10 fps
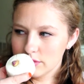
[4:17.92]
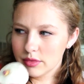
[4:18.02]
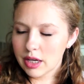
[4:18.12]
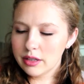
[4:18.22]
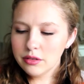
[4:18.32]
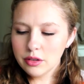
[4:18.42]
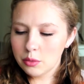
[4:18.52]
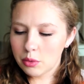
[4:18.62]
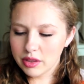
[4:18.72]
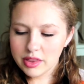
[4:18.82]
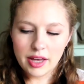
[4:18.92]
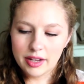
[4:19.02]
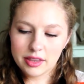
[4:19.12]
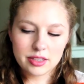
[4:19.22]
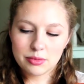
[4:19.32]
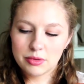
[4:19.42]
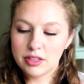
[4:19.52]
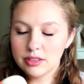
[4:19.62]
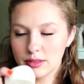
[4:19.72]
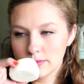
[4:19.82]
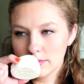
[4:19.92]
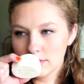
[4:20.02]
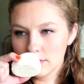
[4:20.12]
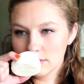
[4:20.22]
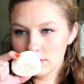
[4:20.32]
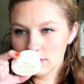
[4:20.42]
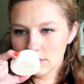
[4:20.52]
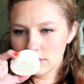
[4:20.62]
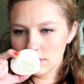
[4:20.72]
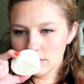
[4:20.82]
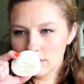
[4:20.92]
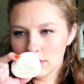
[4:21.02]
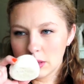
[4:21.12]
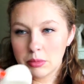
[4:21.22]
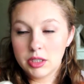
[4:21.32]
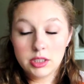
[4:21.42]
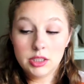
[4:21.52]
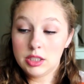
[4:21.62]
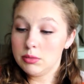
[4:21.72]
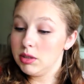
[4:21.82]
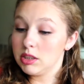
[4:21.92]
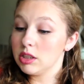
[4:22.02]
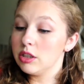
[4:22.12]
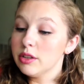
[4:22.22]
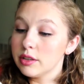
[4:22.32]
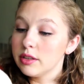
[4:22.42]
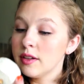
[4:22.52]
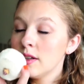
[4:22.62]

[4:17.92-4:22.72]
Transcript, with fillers: I don't know what the heck this one is, but it just smells good.